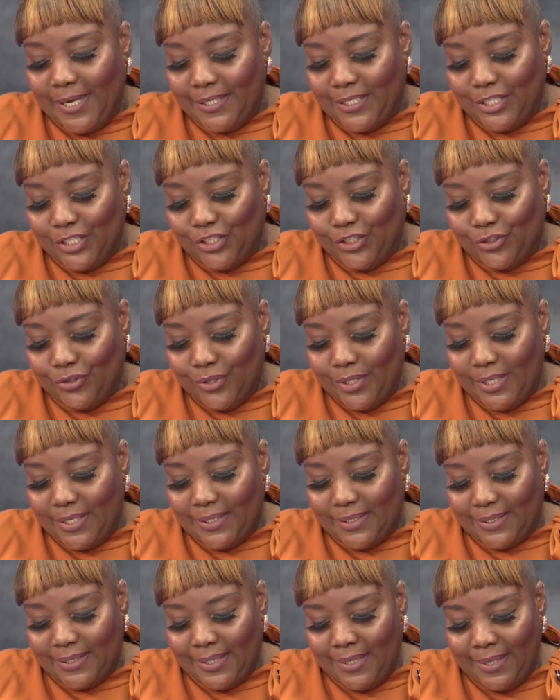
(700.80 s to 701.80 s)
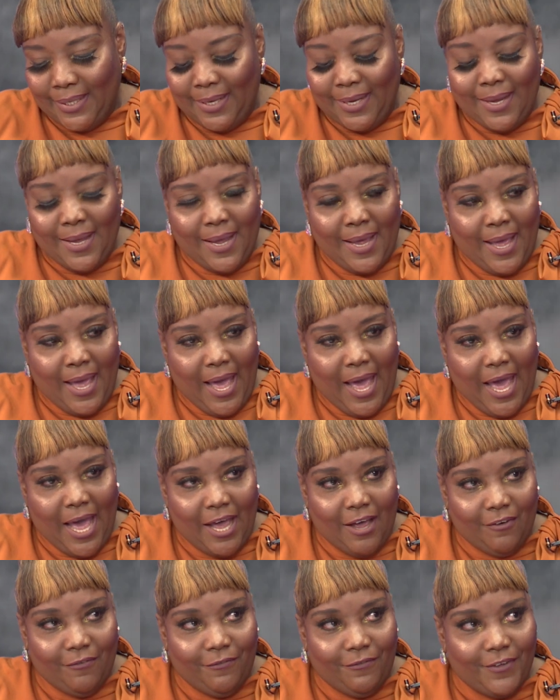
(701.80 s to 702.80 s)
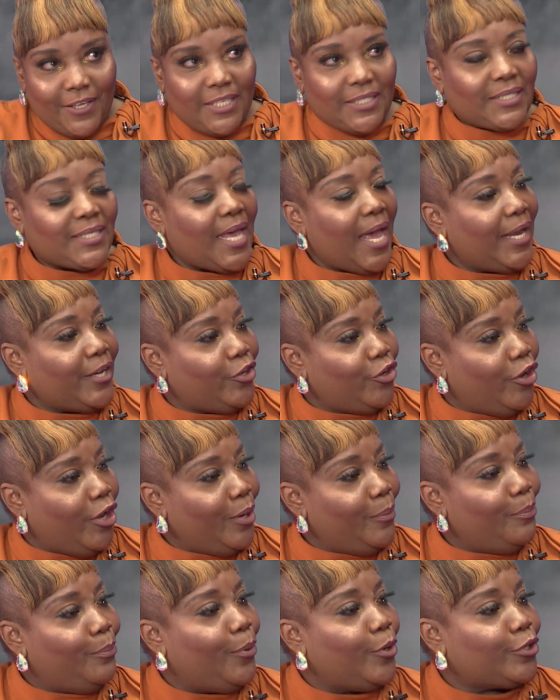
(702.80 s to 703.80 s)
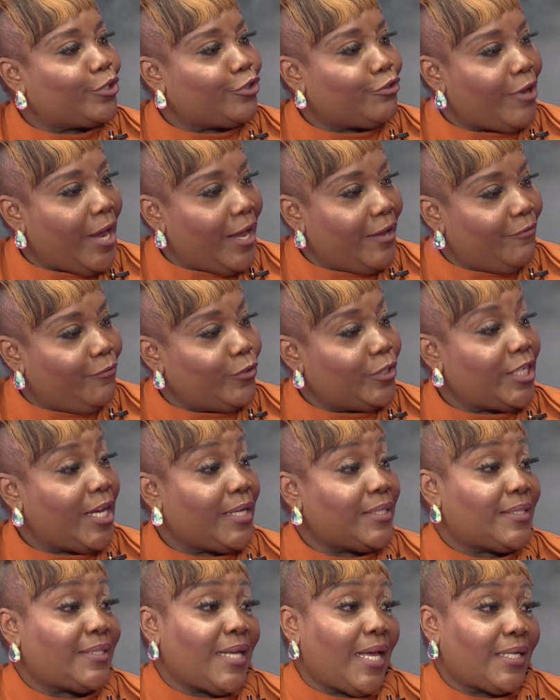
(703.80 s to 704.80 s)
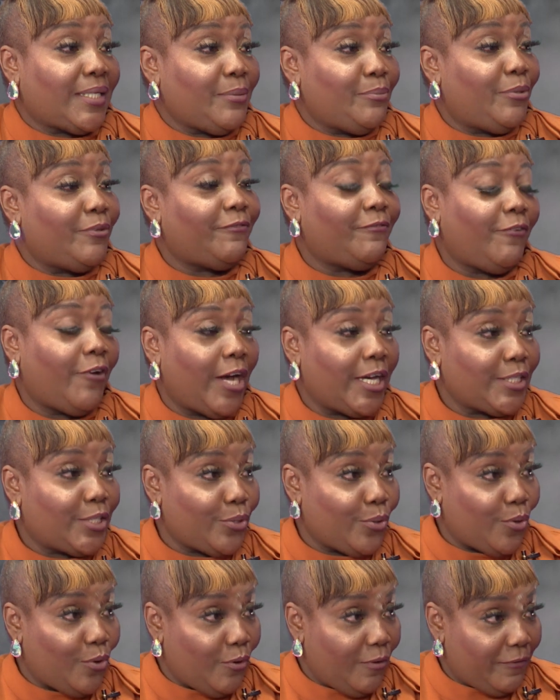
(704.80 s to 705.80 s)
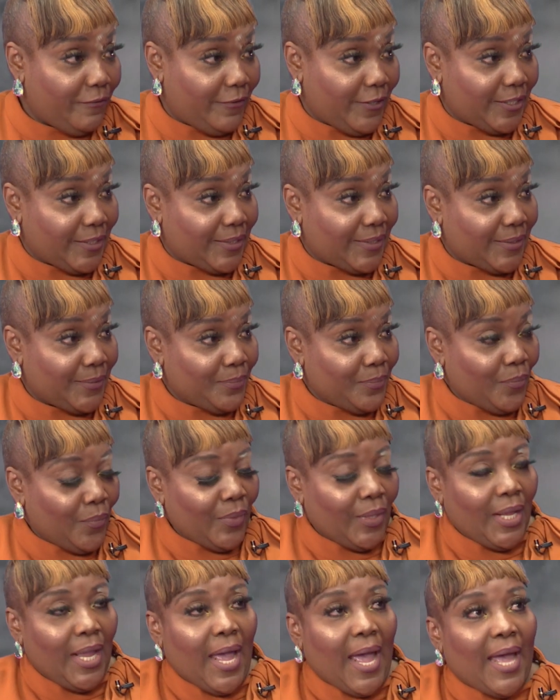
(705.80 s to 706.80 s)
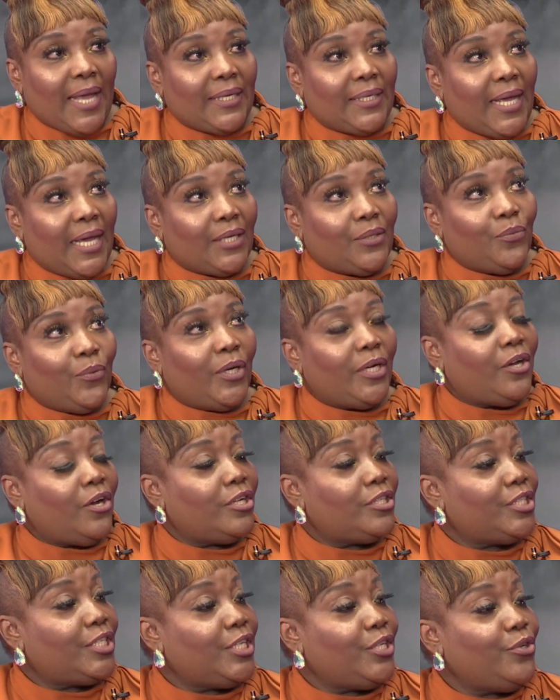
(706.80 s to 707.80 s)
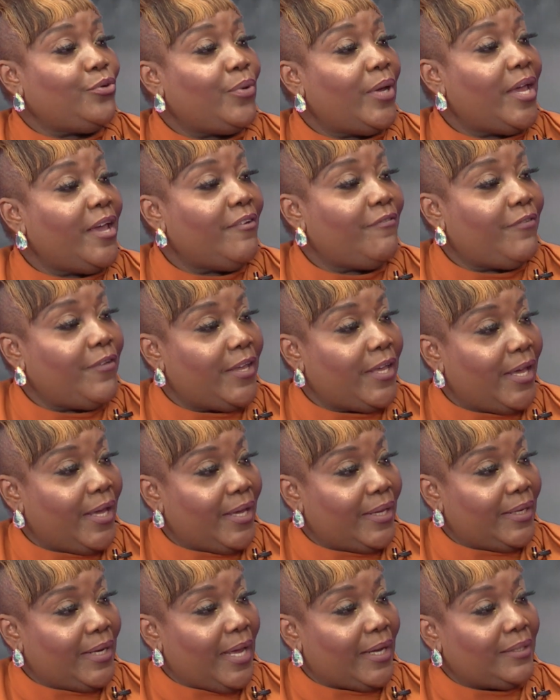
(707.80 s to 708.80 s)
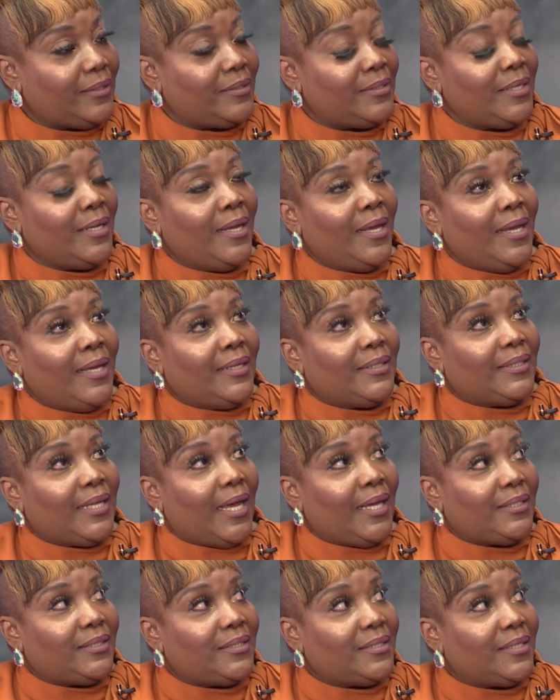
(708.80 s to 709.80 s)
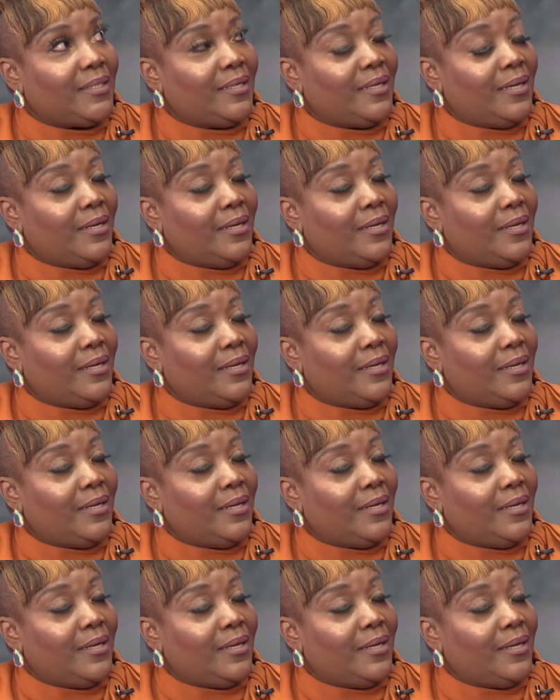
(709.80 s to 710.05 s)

district have its annual book drive, which I started before I took office. And that will continue every year. That